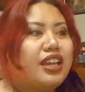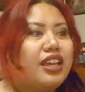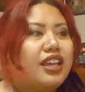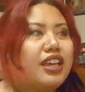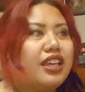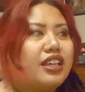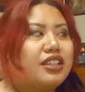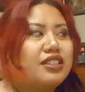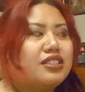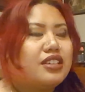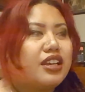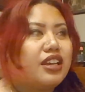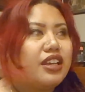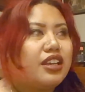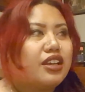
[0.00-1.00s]
And
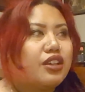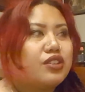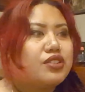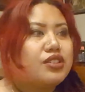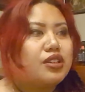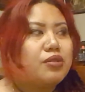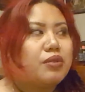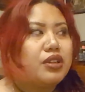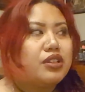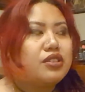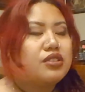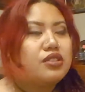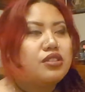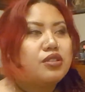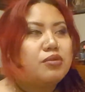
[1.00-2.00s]
I also wanted
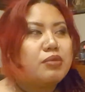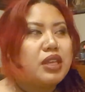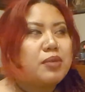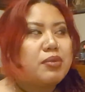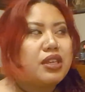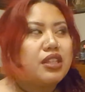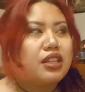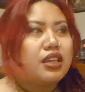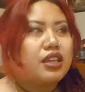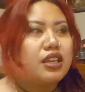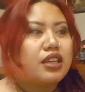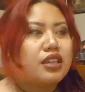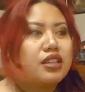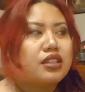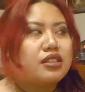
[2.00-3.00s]
to do maybe
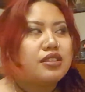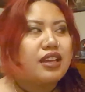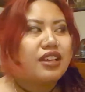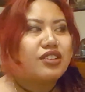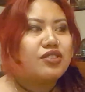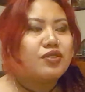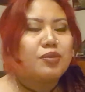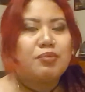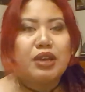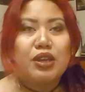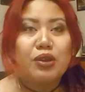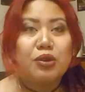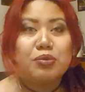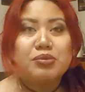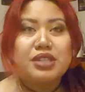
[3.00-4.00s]
like decks from my
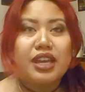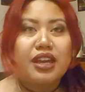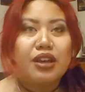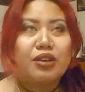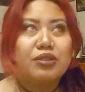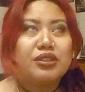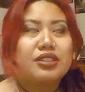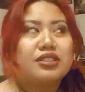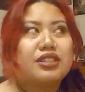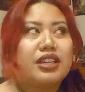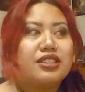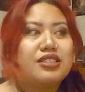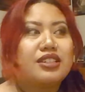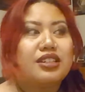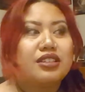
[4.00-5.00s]
hometown and
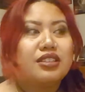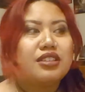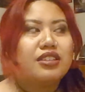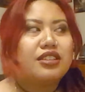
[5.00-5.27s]
decks that